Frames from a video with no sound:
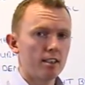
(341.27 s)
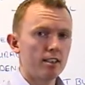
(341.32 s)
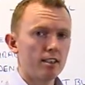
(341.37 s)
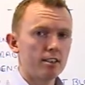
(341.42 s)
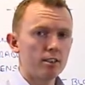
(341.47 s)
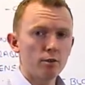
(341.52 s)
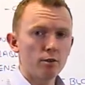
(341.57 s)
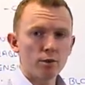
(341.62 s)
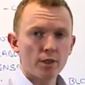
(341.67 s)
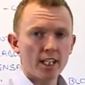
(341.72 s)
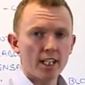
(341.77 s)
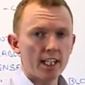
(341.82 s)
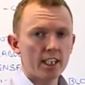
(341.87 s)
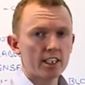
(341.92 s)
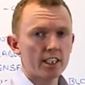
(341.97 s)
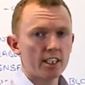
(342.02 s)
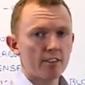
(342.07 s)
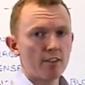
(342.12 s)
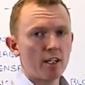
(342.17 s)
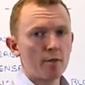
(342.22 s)
the
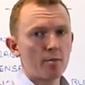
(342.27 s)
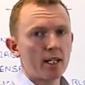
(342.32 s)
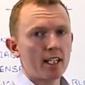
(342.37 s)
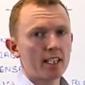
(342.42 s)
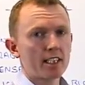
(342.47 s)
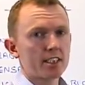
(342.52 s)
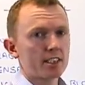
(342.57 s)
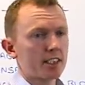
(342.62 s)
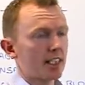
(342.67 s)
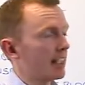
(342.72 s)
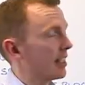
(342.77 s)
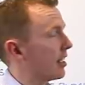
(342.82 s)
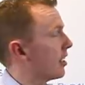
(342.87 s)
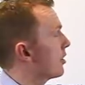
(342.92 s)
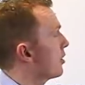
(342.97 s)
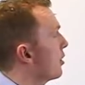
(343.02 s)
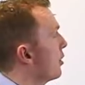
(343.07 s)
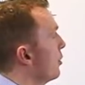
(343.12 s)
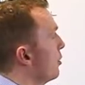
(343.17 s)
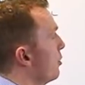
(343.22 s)
location of MX
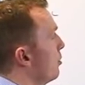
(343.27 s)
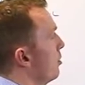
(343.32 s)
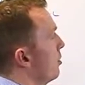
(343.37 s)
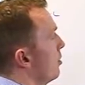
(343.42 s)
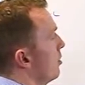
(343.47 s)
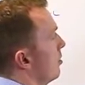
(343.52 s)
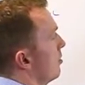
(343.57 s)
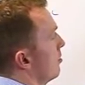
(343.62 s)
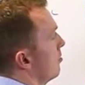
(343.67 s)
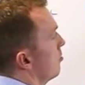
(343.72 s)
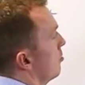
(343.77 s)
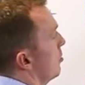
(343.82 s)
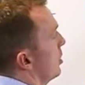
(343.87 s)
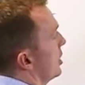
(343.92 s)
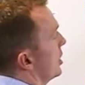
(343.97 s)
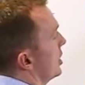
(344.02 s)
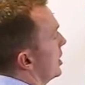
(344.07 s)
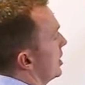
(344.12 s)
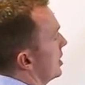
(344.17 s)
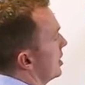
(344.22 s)
3.2,
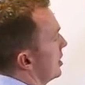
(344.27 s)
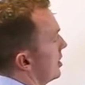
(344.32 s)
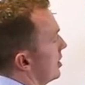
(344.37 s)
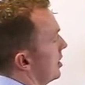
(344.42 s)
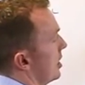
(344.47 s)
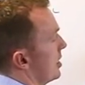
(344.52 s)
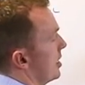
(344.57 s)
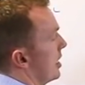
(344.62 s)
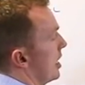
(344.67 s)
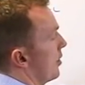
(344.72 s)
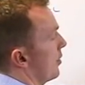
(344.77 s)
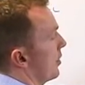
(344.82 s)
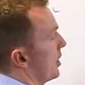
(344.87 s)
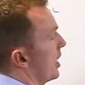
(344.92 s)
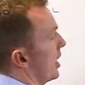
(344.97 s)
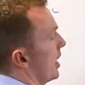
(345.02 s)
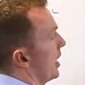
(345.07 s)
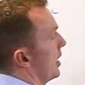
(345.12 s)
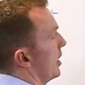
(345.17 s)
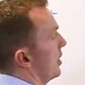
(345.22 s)
which is this
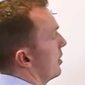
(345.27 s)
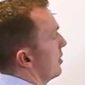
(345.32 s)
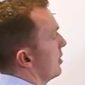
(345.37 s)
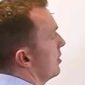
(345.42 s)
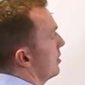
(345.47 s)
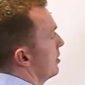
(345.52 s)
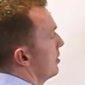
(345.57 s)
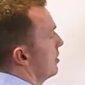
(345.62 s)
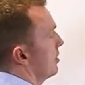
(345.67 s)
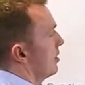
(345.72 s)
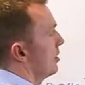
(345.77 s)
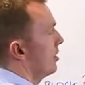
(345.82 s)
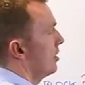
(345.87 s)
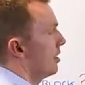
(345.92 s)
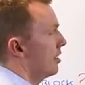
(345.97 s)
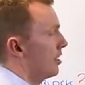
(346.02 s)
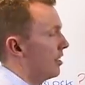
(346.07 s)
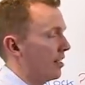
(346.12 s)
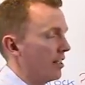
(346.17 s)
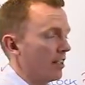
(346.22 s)
area here,
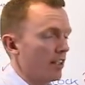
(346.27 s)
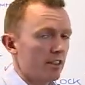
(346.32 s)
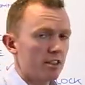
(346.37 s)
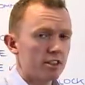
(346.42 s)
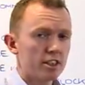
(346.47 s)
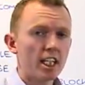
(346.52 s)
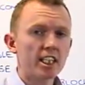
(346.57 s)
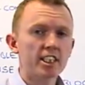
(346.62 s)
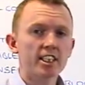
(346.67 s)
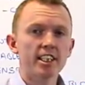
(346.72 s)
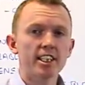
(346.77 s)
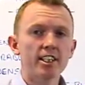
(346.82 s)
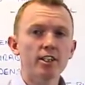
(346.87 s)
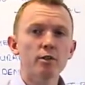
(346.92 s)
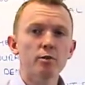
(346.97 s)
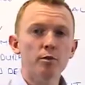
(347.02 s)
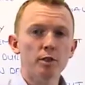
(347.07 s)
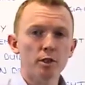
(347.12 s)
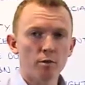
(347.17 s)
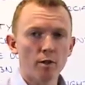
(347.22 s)
there's actually
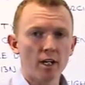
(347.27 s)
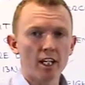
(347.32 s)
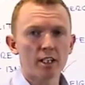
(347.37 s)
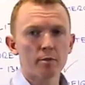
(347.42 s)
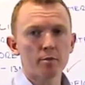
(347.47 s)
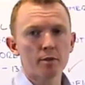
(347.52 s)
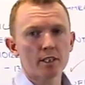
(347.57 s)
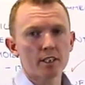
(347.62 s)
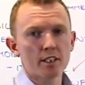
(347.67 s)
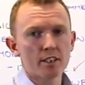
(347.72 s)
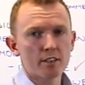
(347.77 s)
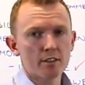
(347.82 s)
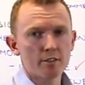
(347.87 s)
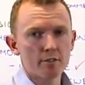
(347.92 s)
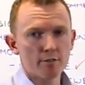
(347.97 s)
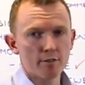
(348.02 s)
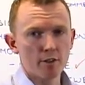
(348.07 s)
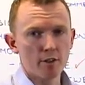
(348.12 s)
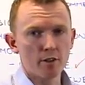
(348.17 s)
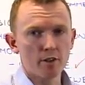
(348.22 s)
no requirement
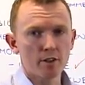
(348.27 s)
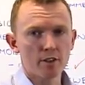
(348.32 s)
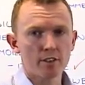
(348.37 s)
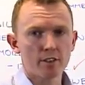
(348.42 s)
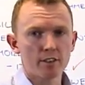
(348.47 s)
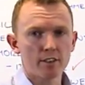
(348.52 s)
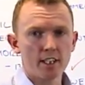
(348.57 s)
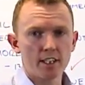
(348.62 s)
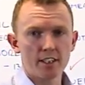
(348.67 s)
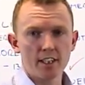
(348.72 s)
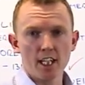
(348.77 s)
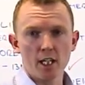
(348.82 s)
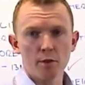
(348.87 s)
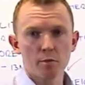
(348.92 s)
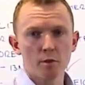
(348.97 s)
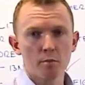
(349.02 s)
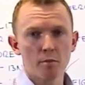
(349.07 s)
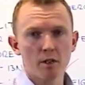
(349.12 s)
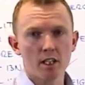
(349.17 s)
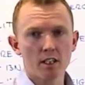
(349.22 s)
for a
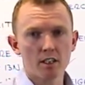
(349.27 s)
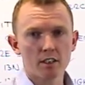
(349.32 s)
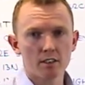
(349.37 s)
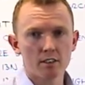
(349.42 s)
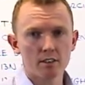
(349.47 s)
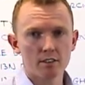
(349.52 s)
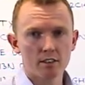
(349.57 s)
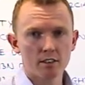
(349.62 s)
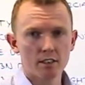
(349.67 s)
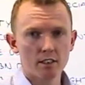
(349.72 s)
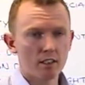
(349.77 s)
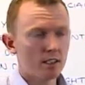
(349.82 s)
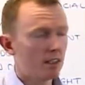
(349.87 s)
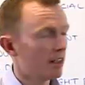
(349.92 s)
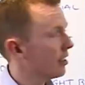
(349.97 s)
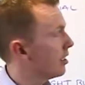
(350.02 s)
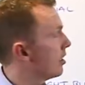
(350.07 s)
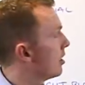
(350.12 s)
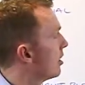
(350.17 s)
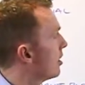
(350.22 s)
thermal block.
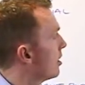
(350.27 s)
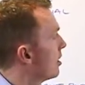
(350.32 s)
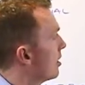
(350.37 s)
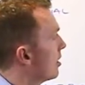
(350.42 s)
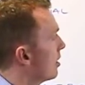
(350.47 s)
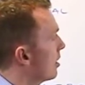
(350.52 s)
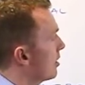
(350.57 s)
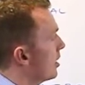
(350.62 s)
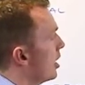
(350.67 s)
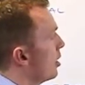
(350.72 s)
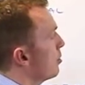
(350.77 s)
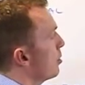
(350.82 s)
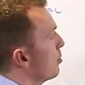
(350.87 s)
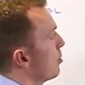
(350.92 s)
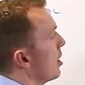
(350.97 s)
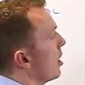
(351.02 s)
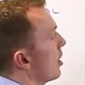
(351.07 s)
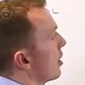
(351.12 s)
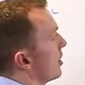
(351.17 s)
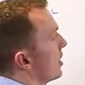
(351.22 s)
A thermal
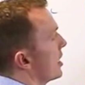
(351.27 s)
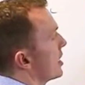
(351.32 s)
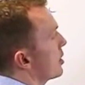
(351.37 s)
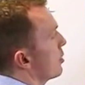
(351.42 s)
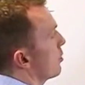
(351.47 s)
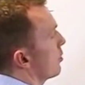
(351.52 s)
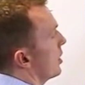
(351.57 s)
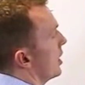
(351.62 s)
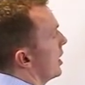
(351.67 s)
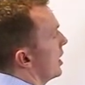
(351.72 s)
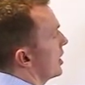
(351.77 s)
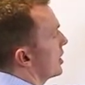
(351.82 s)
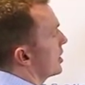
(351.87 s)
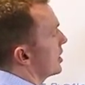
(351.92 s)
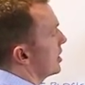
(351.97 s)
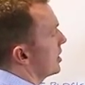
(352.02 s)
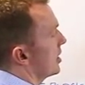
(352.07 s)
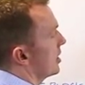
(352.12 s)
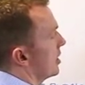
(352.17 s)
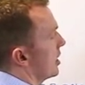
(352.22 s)
block in this
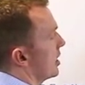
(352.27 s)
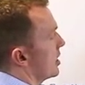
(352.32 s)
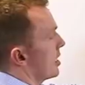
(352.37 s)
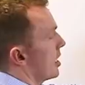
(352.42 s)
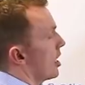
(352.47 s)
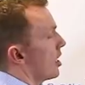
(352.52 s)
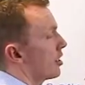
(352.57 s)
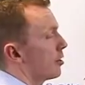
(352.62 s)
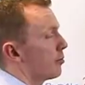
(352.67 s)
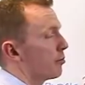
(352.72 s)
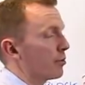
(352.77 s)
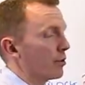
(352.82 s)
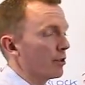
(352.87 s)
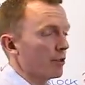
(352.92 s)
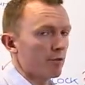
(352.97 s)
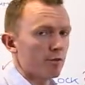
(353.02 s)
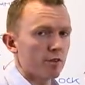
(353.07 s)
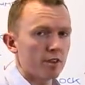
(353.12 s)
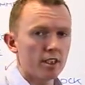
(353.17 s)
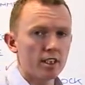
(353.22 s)
location is not
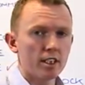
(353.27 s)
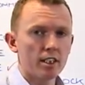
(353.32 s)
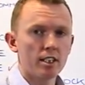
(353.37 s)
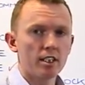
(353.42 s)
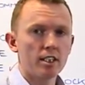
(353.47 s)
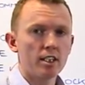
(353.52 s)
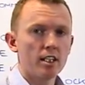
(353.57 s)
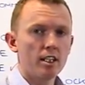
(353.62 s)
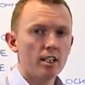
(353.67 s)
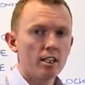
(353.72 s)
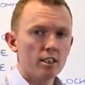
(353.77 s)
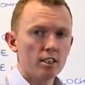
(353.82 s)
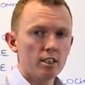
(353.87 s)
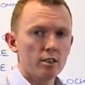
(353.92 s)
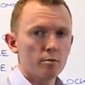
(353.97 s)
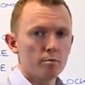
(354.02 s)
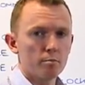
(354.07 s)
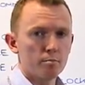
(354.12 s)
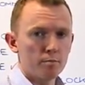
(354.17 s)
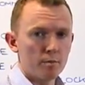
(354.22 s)
improving
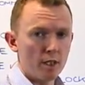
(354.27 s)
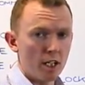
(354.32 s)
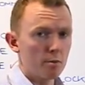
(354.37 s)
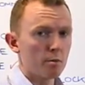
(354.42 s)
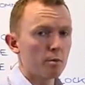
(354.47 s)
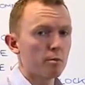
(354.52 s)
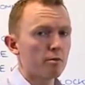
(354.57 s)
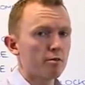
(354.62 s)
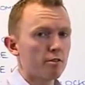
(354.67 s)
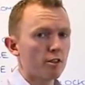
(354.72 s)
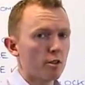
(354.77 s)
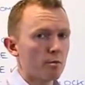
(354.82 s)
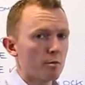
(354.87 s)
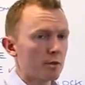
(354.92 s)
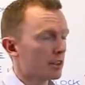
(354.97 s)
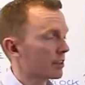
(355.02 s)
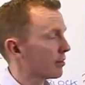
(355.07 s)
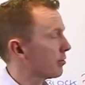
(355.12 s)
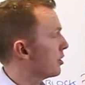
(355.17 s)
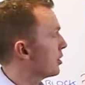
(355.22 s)
the thermal
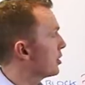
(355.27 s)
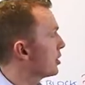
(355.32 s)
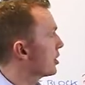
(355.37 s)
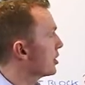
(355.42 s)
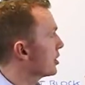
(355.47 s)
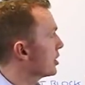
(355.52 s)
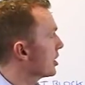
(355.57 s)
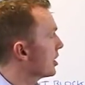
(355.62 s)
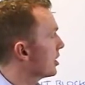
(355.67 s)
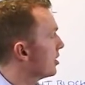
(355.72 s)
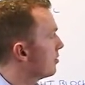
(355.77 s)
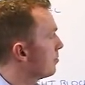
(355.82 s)
performance of your junction.